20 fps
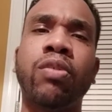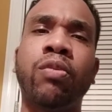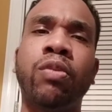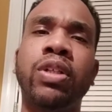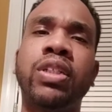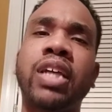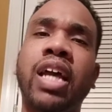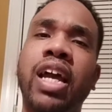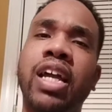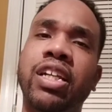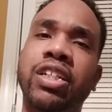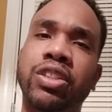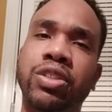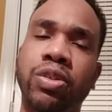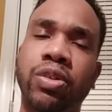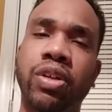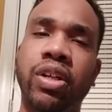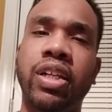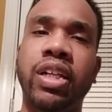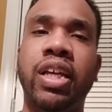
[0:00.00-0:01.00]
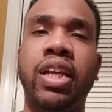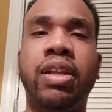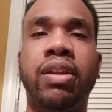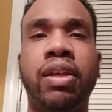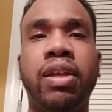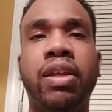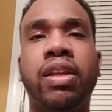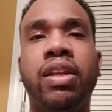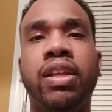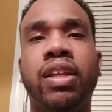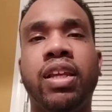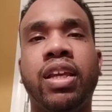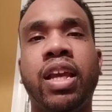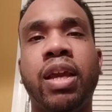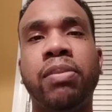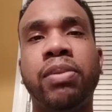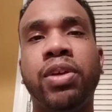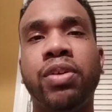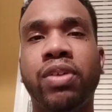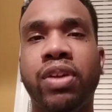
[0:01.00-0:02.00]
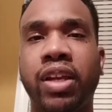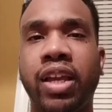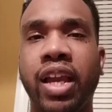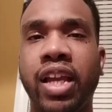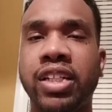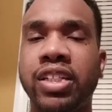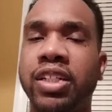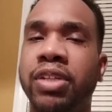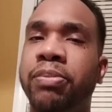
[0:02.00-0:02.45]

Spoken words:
which I enjoyed. It kept you engaged